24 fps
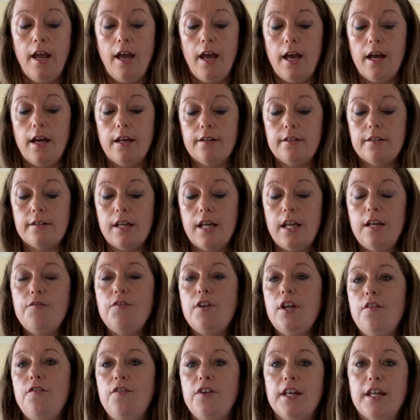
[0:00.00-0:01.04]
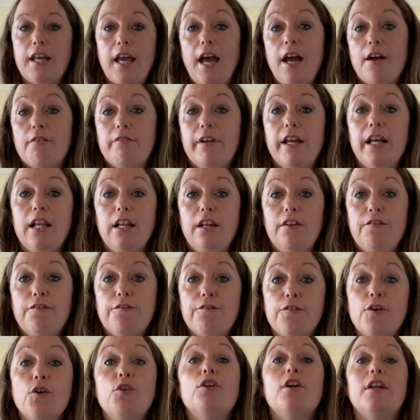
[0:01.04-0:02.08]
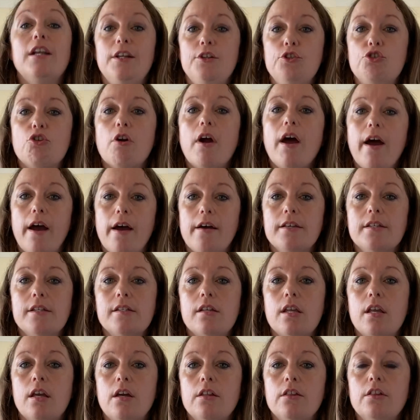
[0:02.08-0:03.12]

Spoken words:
And even if you get a really fugly dress,